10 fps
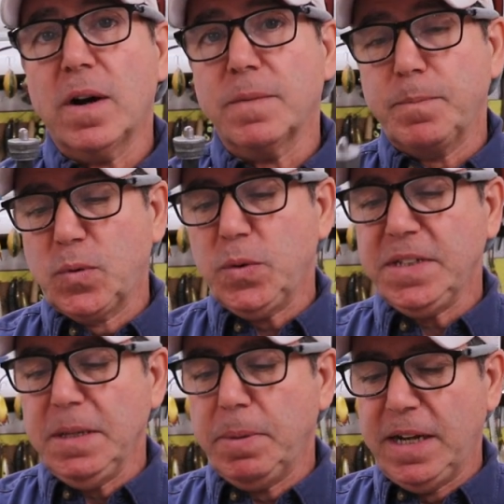wire
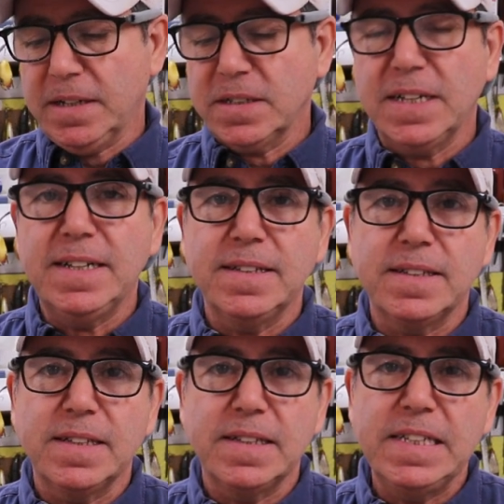twisting pliers,
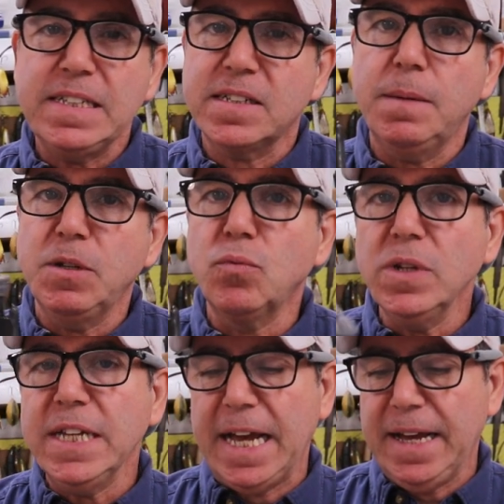and these come in
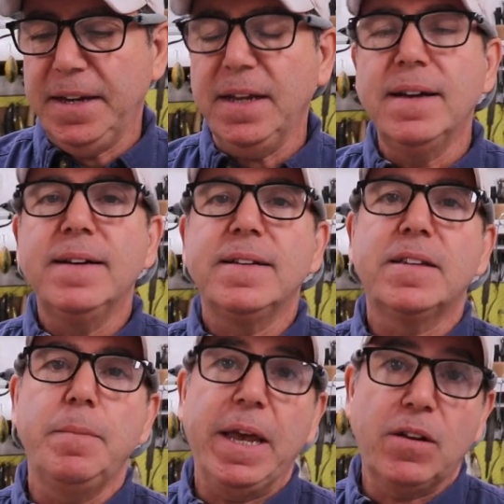really handy
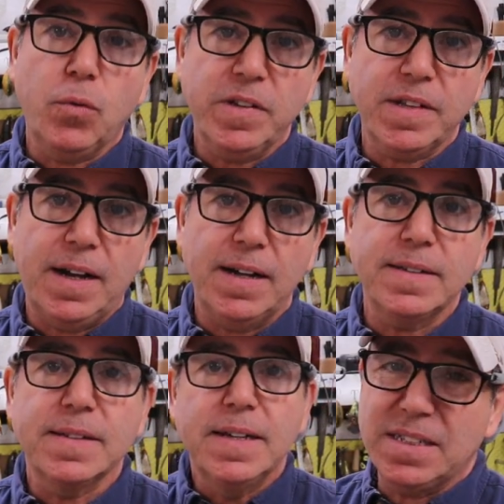to make twist
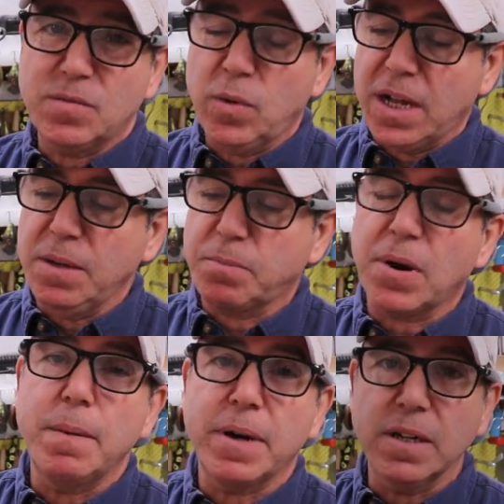eyes. It's what I
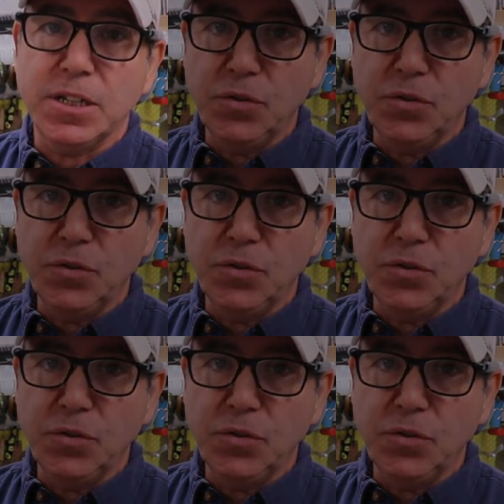primarily